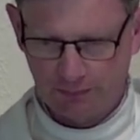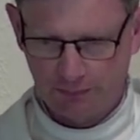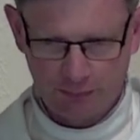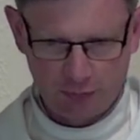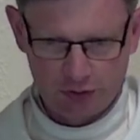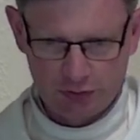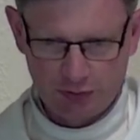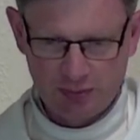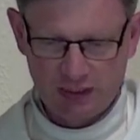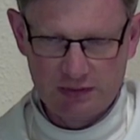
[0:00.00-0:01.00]
But do we
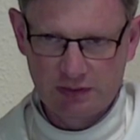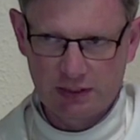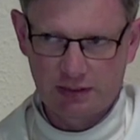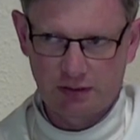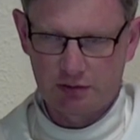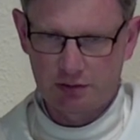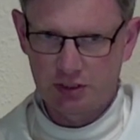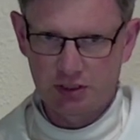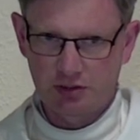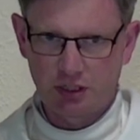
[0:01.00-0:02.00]
believe that it's the Lord's
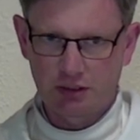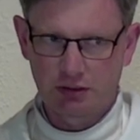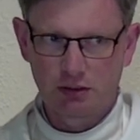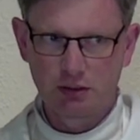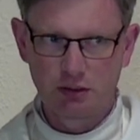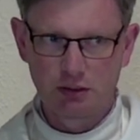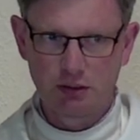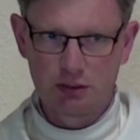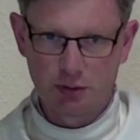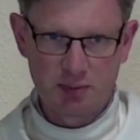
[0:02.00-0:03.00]
mission or not?
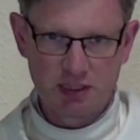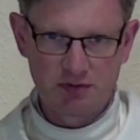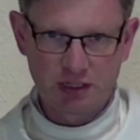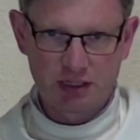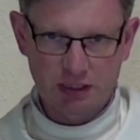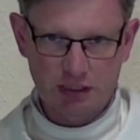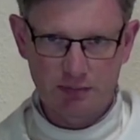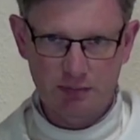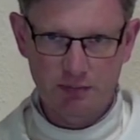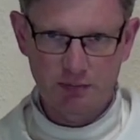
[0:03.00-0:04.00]
Do we believe that in
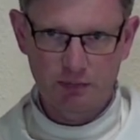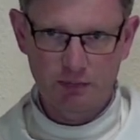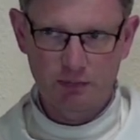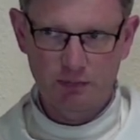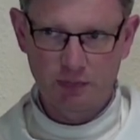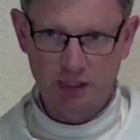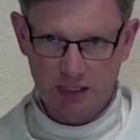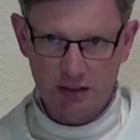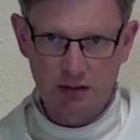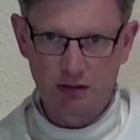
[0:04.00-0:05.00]
time he